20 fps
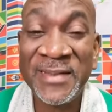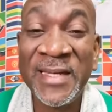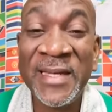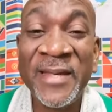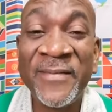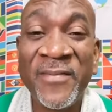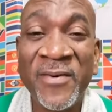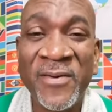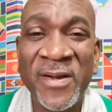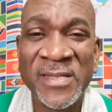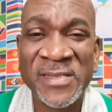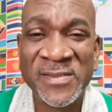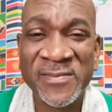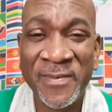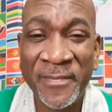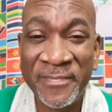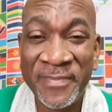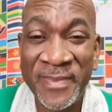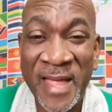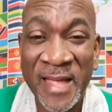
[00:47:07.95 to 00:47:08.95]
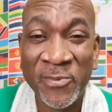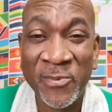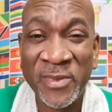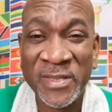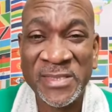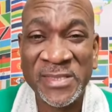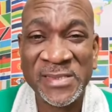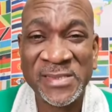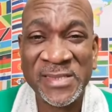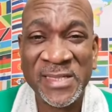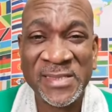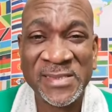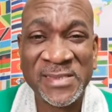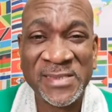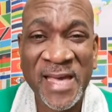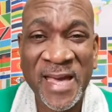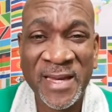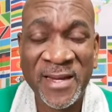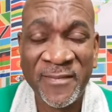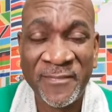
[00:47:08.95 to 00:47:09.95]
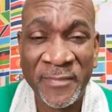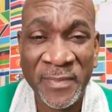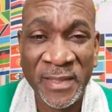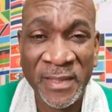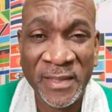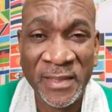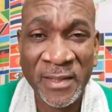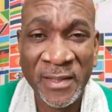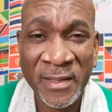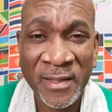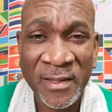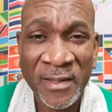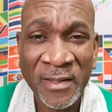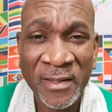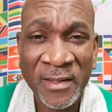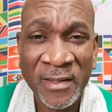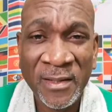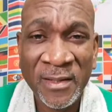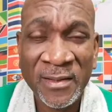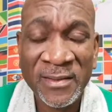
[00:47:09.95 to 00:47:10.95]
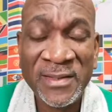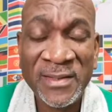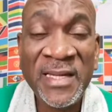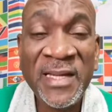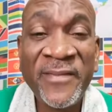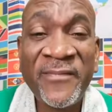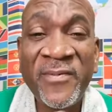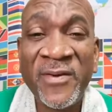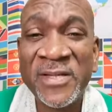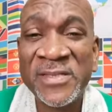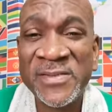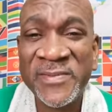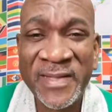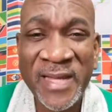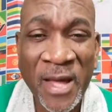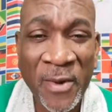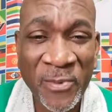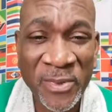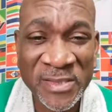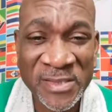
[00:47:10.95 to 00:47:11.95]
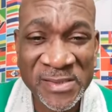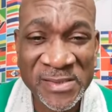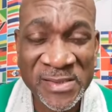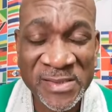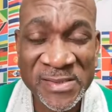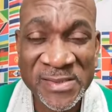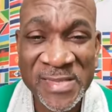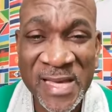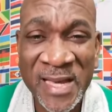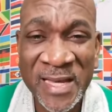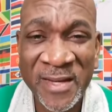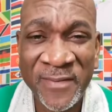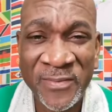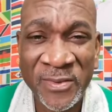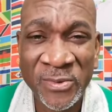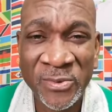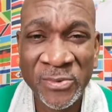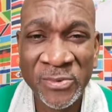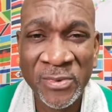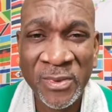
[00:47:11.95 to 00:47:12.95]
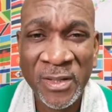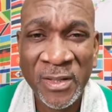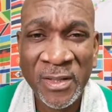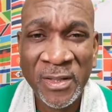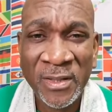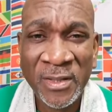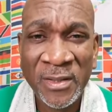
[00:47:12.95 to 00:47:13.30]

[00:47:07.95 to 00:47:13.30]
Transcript: Deliverance from that which is inside of me deliverance for that which is inside of you